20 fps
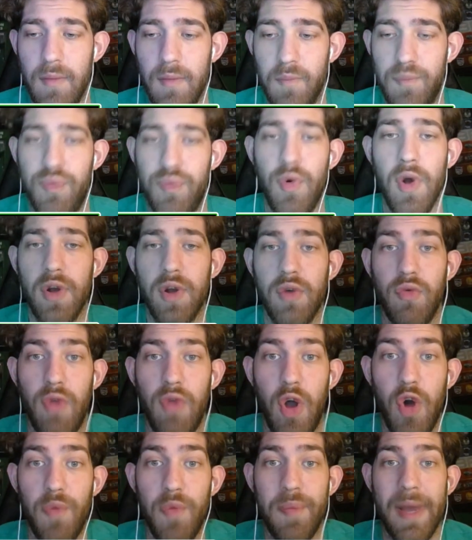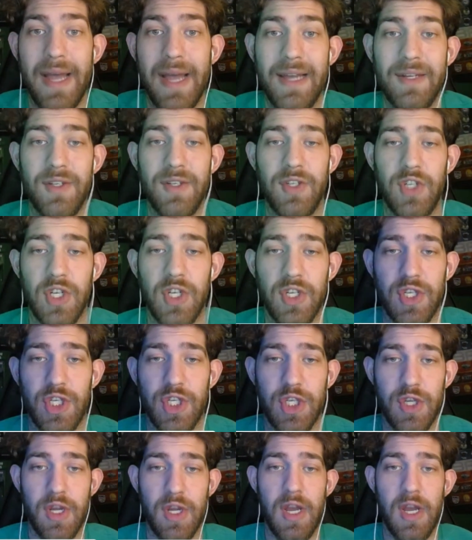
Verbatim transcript: Brook Lopez just